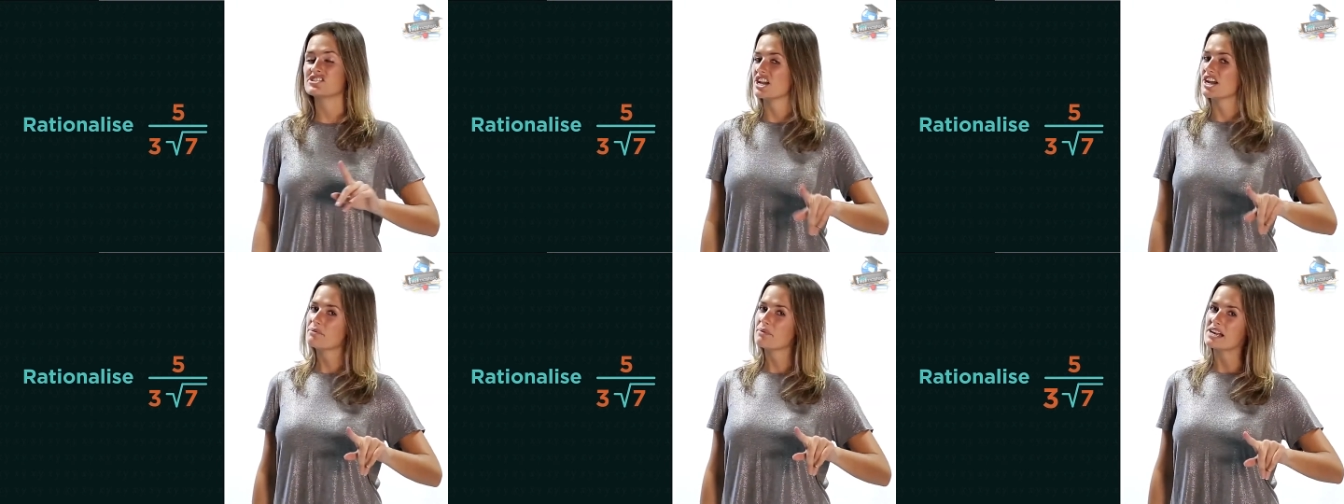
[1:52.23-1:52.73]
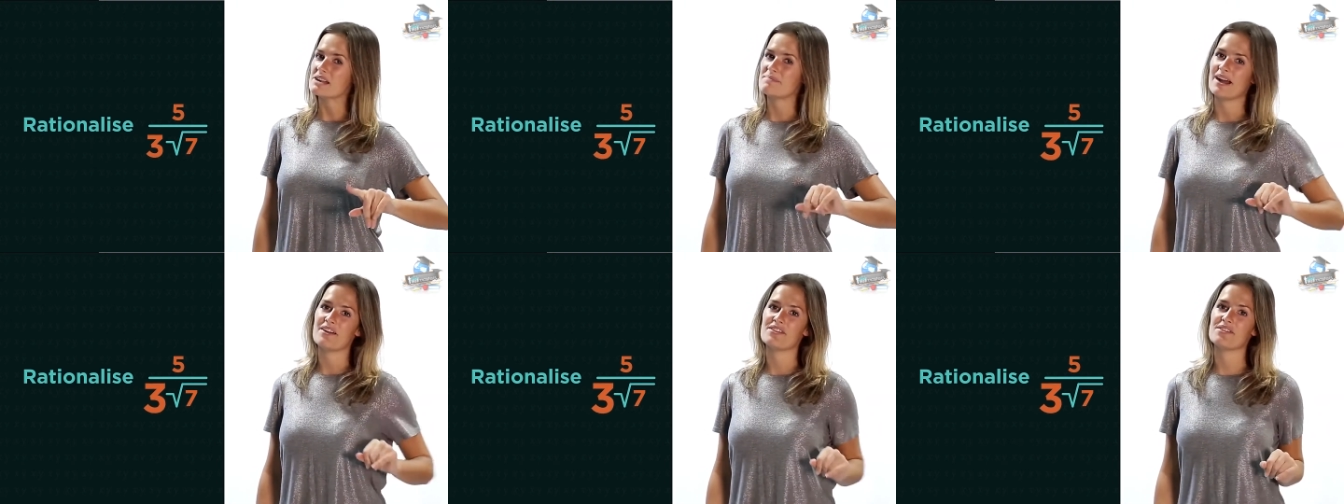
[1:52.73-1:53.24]
Don't worry
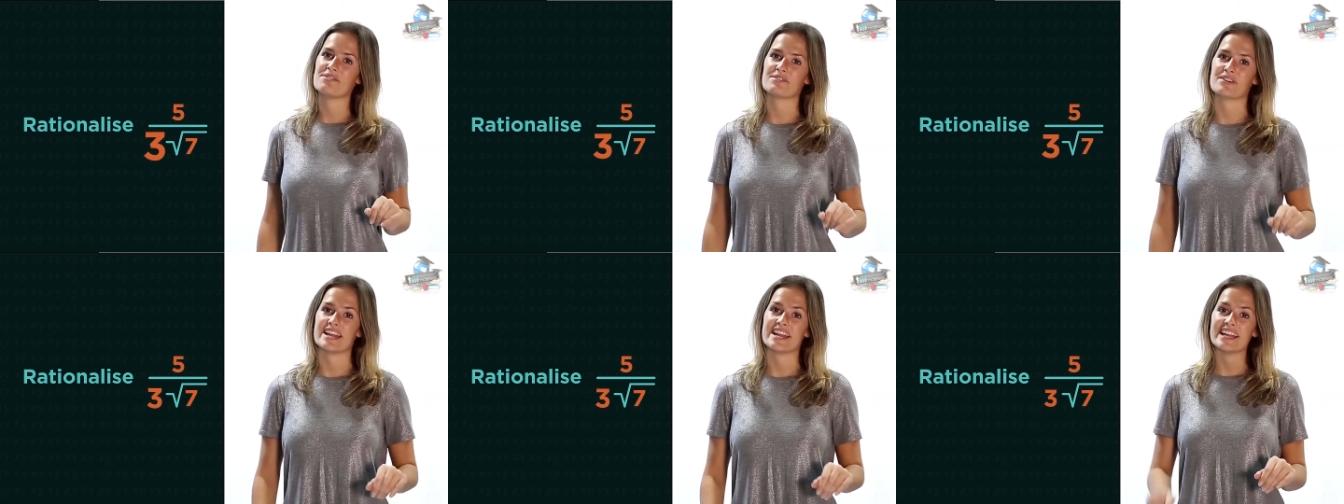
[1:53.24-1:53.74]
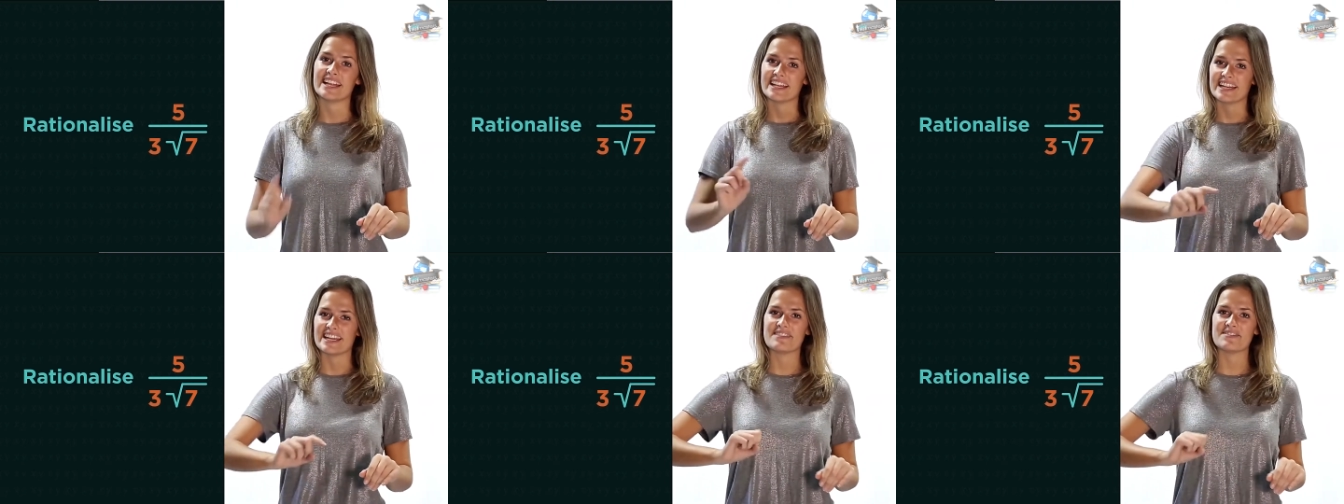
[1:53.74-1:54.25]
about the 3,
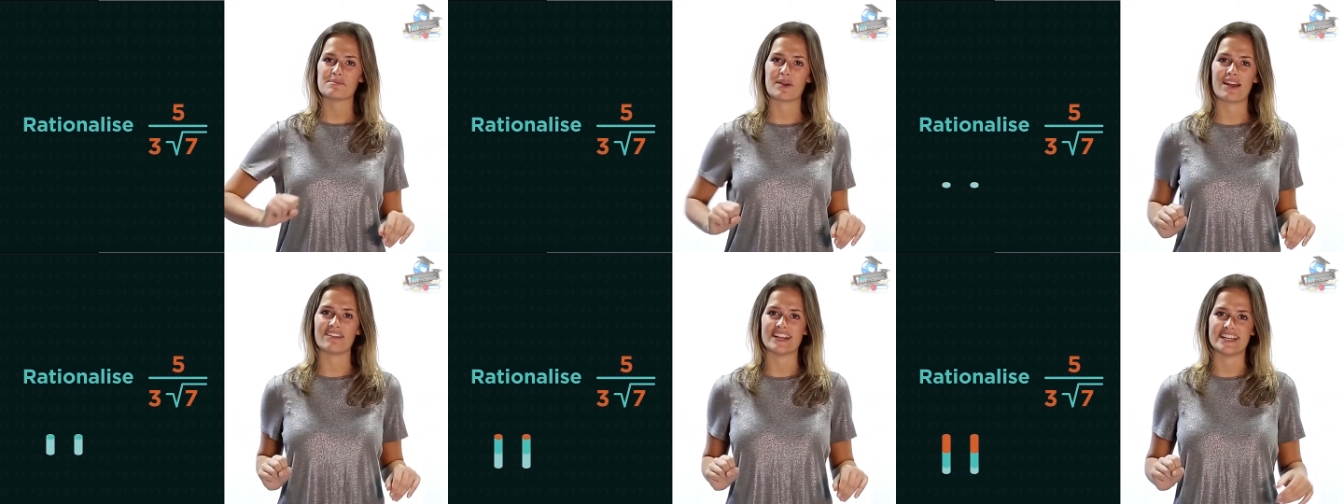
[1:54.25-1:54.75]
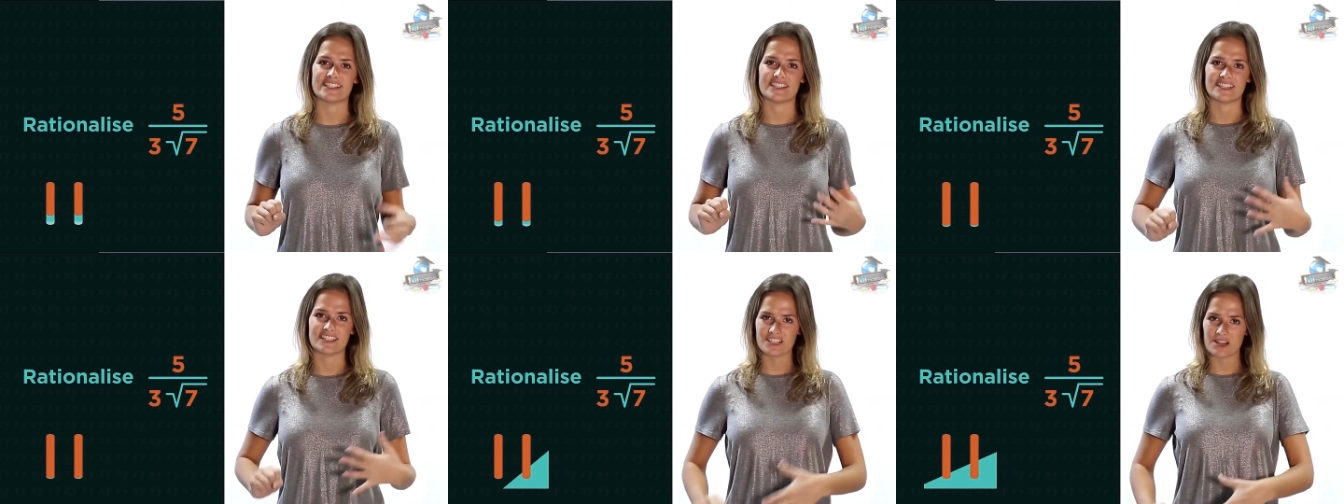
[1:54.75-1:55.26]
leave it where it is
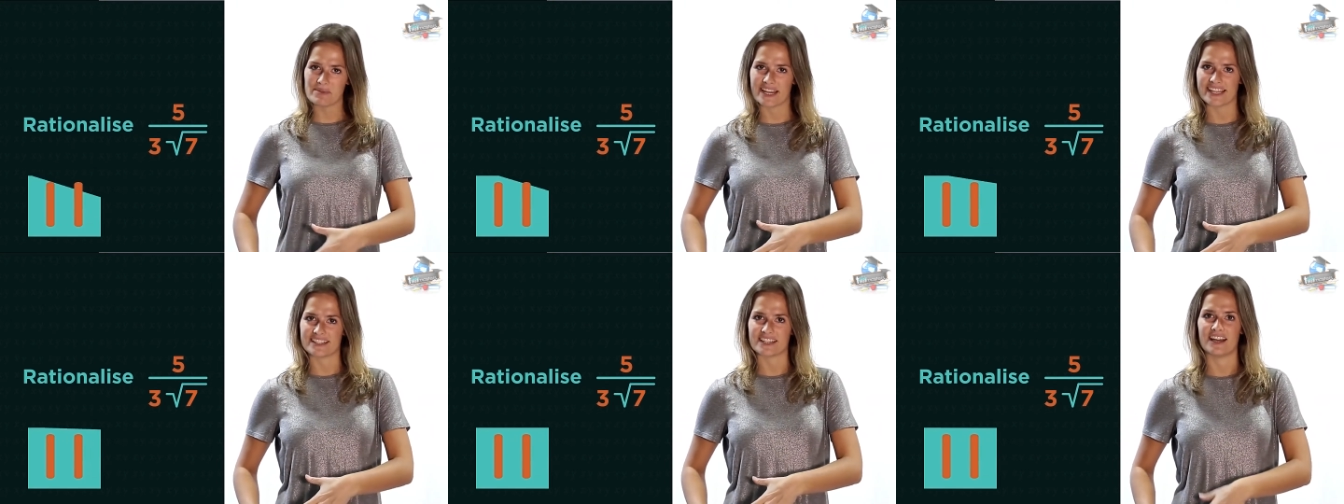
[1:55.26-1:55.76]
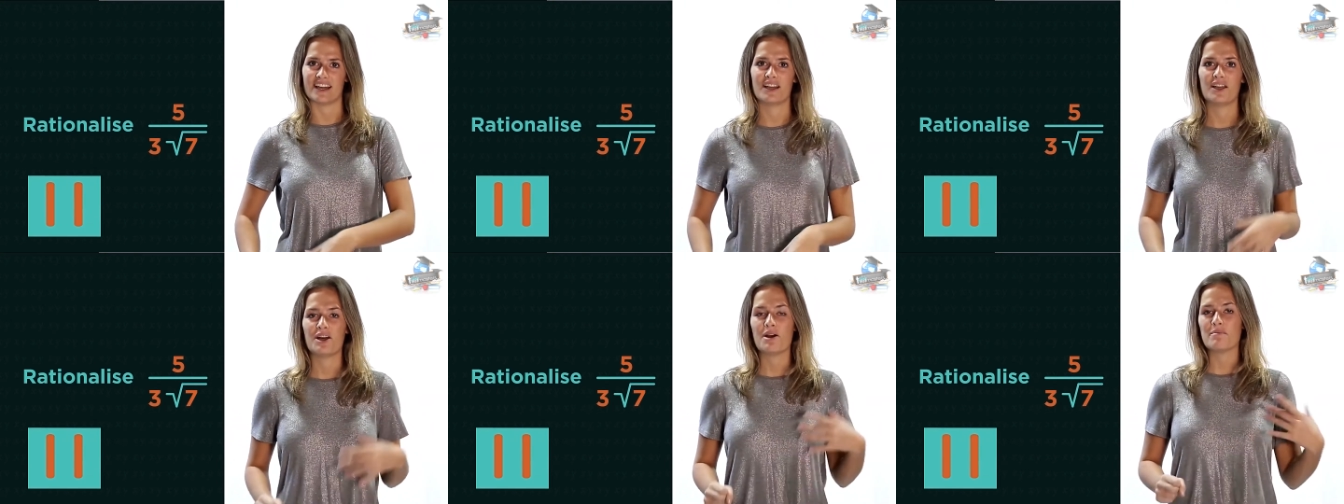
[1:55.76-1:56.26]
in the denominator.